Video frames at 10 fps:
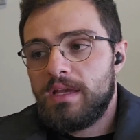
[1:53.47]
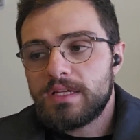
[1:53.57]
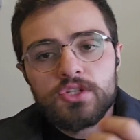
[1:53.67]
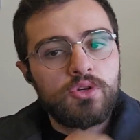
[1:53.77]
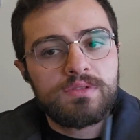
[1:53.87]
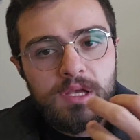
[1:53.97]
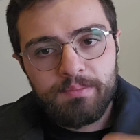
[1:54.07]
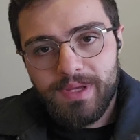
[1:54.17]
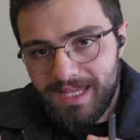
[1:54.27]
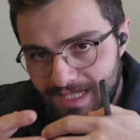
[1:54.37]
It shows
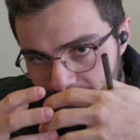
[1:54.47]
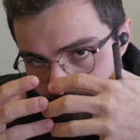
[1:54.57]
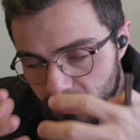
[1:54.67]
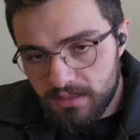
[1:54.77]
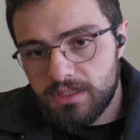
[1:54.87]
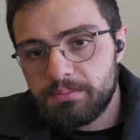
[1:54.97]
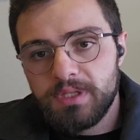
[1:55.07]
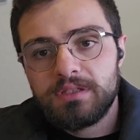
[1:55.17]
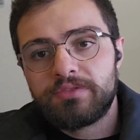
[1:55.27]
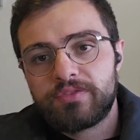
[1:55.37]
up in
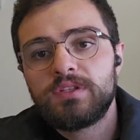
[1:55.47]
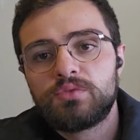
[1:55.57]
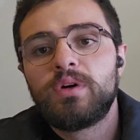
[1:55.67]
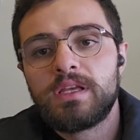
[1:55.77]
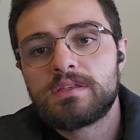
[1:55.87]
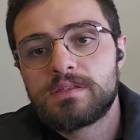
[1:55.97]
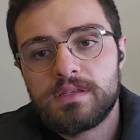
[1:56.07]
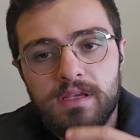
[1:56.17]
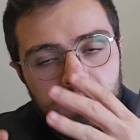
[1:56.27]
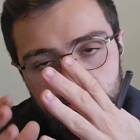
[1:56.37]
multiple different
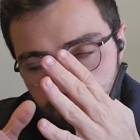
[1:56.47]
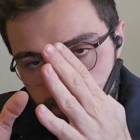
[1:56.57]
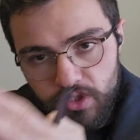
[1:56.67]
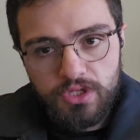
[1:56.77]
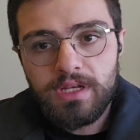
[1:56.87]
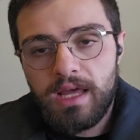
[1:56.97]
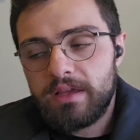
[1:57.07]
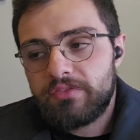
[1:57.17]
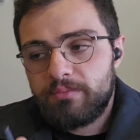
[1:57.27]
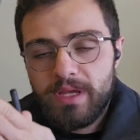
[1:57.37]
ways in your
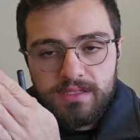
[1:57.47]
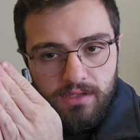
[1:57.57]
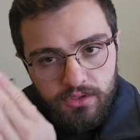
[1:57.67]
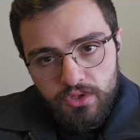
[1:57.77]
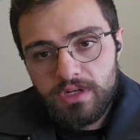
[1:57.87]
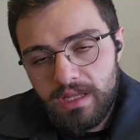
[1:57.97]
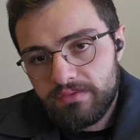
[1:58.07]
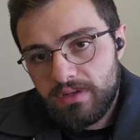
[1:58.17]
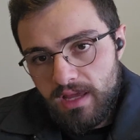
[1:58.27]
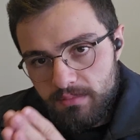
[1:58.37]
life based on your
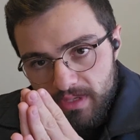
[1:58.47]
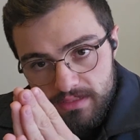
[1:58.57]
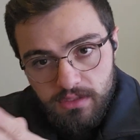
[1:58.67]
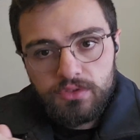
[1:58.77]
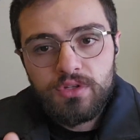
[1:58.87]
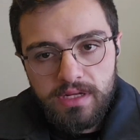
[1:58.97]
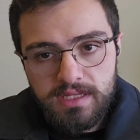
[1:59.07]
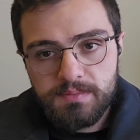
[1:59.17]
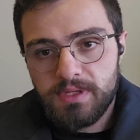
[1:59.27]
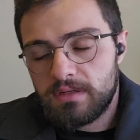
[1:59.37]
level and based on your
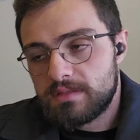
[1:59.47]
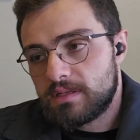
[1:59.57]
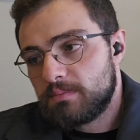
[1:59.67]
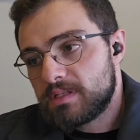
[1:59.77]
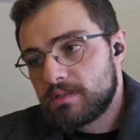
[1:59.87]
experience in